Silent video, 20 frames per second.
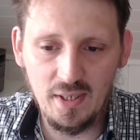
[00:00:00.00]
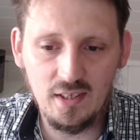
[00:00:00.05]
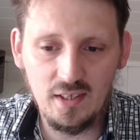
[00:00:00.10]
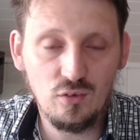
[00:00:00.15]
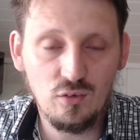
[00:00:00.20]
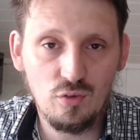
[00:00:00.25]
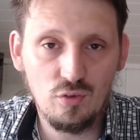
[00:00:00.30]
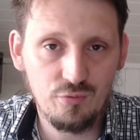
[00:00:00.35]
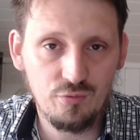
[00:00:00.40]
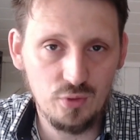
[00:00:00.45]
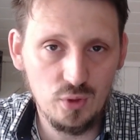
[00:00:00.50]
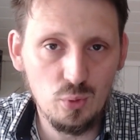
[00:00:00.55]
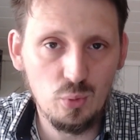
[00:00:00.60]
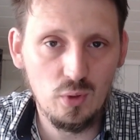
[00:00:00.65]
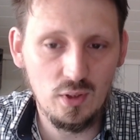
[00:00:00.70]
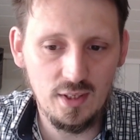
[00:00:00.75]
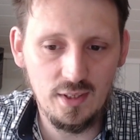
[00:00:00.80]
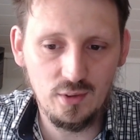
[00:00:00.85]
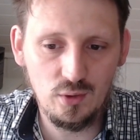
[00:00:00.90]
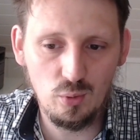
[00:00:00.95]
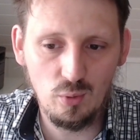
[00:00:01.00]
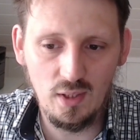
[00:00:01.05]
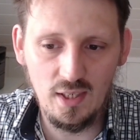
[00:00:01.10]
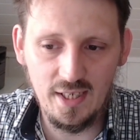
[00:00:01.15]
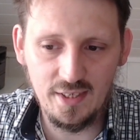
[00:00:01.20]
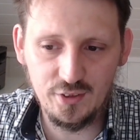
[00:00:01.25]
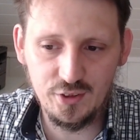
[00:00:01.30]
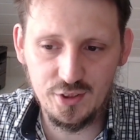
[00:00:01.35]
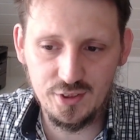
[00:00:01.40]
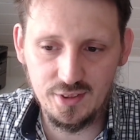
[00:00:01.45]
fuel, into
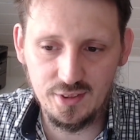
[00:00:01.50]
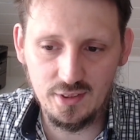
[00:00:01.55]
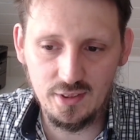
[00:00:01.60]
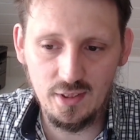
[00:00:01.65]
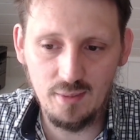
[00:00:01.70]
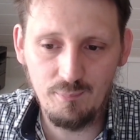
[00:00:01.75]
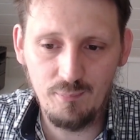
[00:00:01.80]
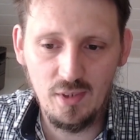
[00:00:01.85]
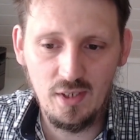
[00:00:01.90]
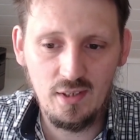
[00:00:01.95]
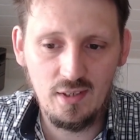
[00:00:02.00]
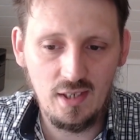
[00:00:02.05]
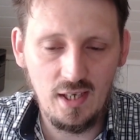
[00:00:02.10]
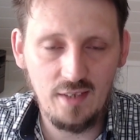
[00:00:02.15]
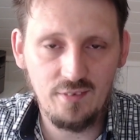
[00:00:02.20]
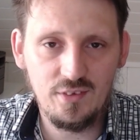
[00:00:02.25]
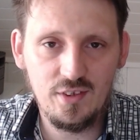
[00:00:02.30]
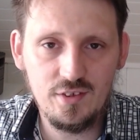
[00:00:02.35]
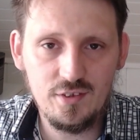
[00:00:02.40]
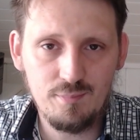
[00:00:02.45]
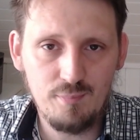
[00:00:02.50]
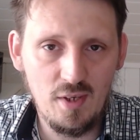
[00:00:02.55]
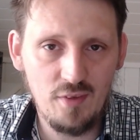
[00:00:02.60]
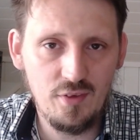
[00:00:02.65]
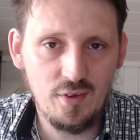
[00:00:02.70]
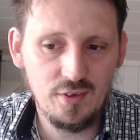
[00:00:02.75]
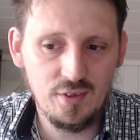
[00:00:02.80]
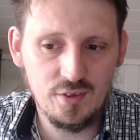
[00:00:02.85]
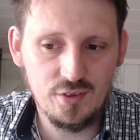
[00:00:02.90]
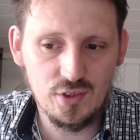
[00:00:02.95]
electricity, and this
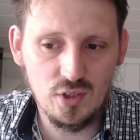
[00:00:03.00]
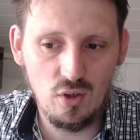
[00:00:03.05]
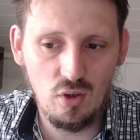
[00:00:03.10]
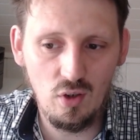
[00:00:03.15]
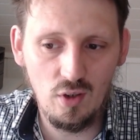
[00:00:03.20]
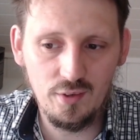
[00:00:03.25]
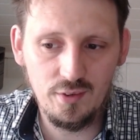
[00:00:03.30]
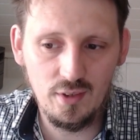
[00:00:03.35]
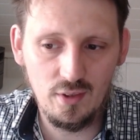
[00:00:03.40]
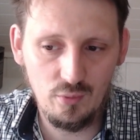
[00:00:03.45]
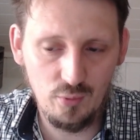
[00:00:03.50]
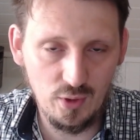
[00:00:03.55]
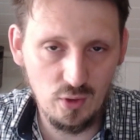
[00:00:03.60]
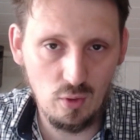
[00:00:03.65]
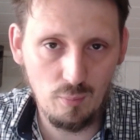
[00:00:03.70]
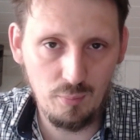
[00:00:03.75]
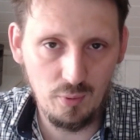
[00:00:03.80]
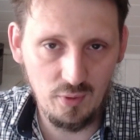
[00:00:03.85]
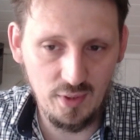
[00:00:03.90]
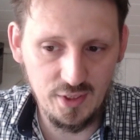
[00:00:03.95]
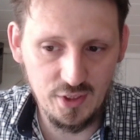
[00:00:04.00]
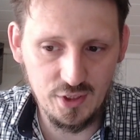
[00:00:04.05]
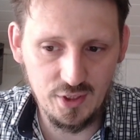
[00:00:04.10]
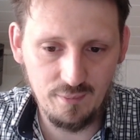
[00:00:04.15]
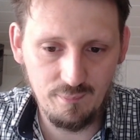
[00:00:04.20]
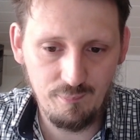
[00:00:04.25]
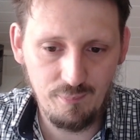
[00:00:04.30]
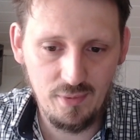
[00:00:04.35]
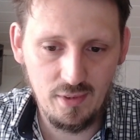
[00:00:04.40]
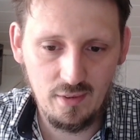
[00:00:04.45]
method is called recuperation.
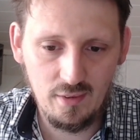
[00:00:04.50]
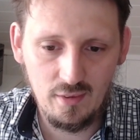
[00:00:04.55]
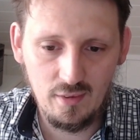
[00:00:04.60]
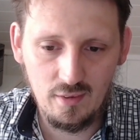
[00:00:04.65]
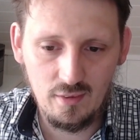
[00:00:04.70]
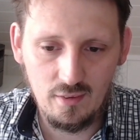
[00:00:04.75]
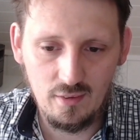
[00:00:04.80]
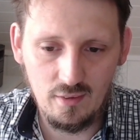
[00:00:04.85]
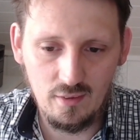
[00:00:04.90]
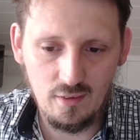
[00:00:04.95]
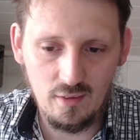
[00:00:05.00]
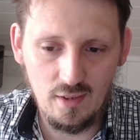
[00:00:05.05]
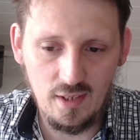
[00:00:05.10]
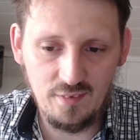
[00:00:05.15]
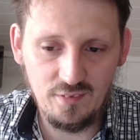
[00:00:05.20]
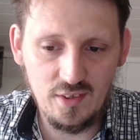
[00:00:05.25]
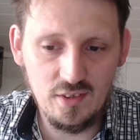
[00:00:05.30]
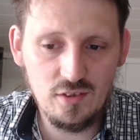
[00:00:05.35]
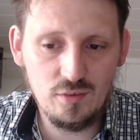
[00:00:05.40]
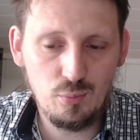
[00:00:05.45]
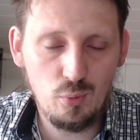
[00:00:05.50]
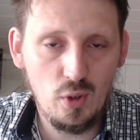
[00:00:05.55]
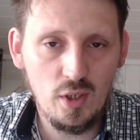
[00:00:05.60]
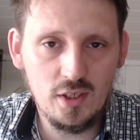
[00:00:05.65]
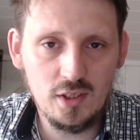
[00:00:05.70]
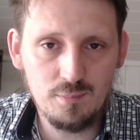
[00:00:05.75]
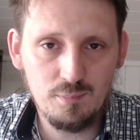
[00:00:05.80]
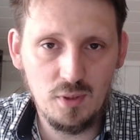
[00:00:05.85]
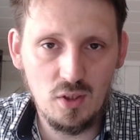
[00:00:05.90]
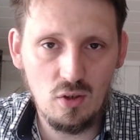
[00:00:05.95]
And this works
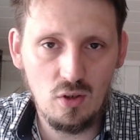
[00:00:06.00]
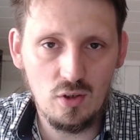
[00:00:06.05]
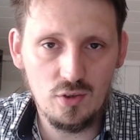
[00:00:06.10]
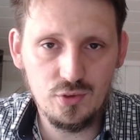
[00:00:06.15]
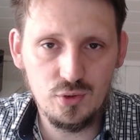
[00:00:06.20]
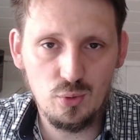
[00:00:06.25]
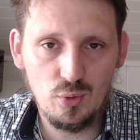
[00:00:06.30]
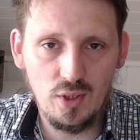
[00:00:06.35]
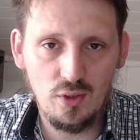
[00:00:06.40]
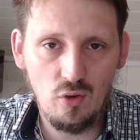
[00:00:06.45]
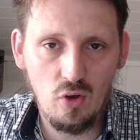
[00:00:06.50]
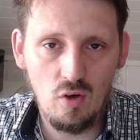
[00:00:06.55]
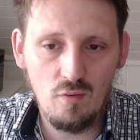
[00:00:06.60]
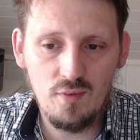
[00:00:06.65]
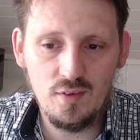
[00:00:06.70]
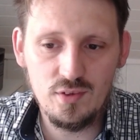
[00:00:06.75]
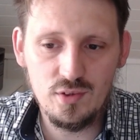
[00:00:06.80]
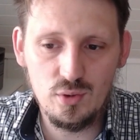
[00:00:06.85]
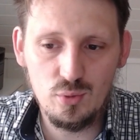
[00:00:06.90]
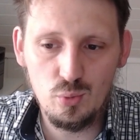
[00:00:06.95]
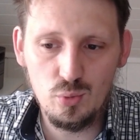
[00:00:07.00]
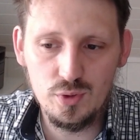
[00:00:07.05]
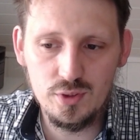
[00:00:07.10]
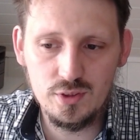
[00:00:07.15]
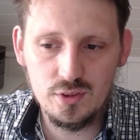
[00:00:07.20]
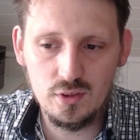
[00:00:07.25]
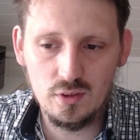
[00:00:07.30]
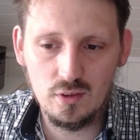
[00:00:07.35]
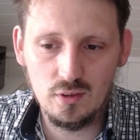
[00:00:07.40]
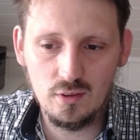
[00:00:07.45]
because you can always
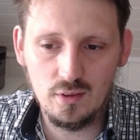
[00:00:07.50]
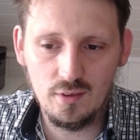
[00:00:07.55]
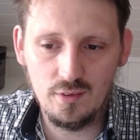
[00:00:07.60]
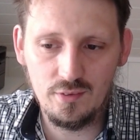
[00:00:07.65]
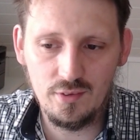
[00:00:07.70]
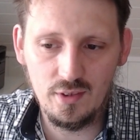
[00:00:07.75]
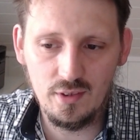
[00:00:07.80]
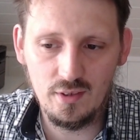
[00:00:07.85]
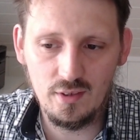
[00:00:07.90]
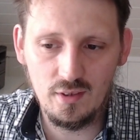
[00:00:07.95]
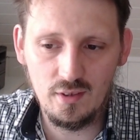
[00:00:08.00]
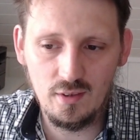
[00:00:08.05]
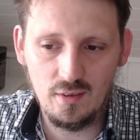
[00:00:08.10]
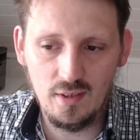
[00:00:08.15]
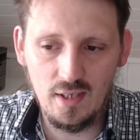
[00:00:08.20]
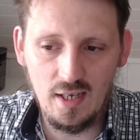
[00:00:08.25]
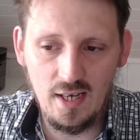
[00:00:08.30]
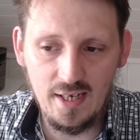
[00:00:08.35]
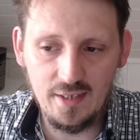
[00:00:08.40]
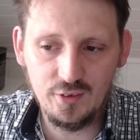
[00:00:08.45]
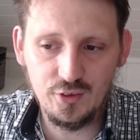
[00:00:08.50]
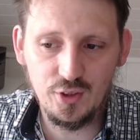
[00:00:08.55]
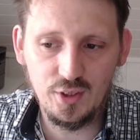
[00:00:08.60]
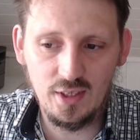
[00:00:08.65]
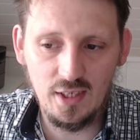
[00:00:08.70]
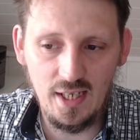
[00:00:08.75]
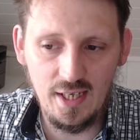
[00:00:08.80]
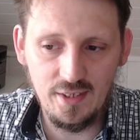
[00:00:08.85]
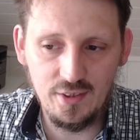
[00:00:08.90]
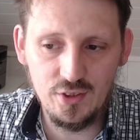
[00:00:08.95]
use the electrical
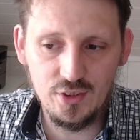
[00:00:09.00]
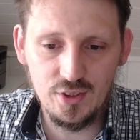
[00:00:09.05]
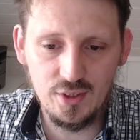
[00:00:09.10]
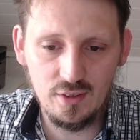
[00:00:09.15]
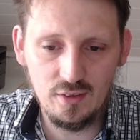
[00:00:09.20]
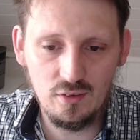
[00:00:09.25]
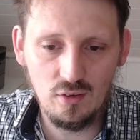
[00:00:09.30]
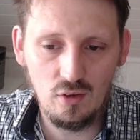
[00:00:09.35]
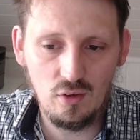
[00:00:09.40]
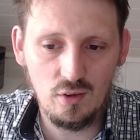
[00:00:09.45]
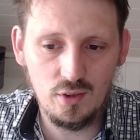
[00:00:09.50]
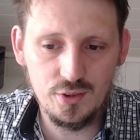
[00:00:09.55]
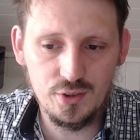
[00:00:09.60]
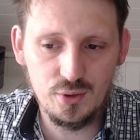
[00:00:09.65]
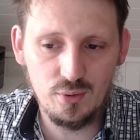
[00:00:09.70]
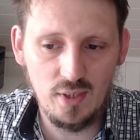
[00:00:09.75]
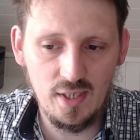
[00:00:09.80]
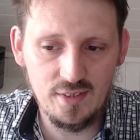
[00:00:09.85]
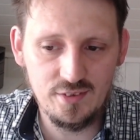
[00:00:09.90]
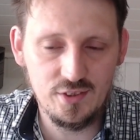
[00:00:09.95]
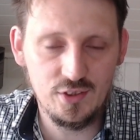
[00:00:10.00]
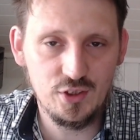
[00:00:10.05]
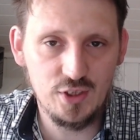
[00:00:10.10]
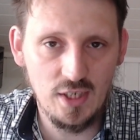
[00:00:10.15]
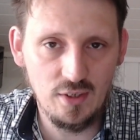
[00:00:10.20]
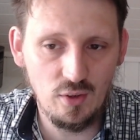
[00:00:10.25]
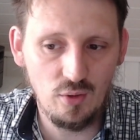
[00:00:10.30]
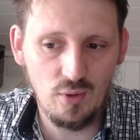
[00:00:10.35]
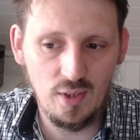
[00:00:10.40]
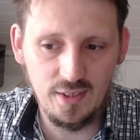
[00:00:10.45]
engine also as a
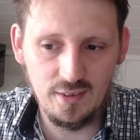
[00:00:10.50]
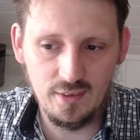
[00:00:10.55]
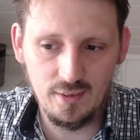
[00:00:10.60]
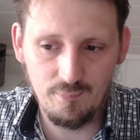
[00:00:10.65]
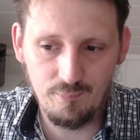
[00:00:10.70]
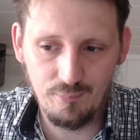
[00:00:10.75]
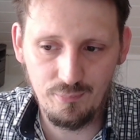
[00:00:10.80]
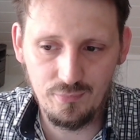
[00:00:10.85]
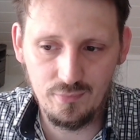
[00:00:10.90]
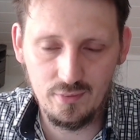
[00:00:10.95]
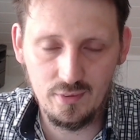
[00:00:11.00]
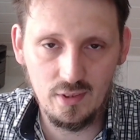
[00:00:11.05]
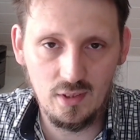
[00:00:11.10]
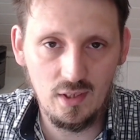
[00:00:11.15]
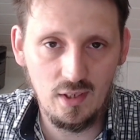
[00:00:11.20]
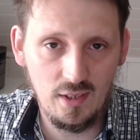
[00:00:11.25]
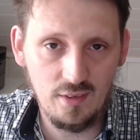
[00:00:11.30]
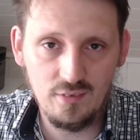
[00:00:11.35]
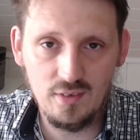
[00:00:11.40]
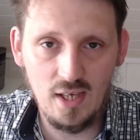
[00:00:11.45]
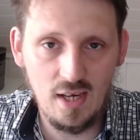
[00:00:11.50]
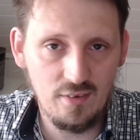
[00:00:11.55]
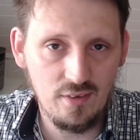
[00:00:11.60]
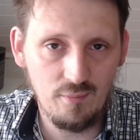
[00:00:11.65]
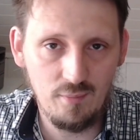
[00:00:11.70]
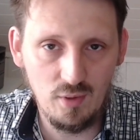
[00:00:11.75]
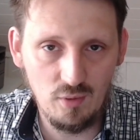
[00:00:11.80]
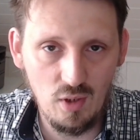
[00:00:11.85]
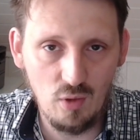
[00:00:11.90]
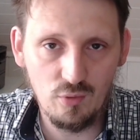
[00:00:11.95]
generator, and the other
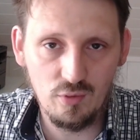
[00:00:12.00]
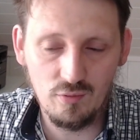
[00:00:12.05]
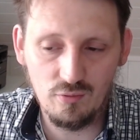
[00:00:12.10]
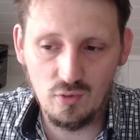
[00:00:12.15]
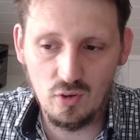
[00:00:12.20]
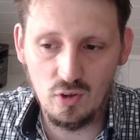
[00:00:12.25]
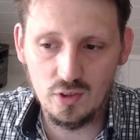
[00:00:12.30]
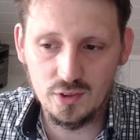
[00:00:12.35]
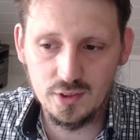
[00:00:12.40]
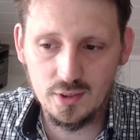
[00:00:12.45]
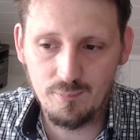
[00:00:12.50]
way around, of course.